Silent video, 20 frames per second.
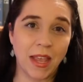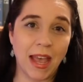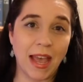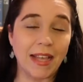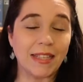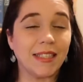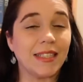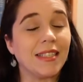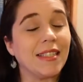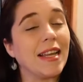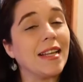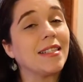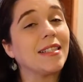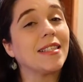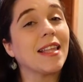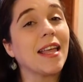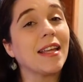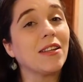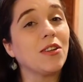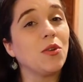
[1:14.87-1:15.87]
And states
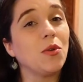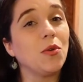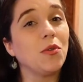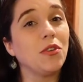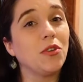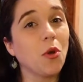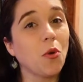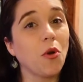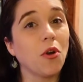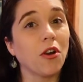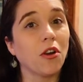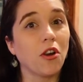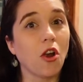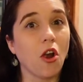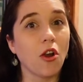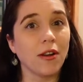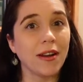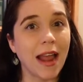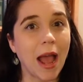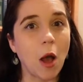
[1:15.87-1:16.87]
like New York
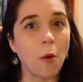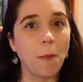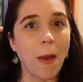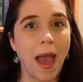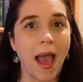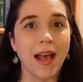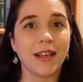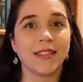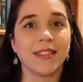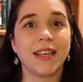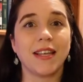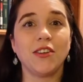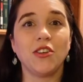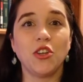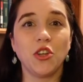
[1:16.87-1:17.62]
are now passing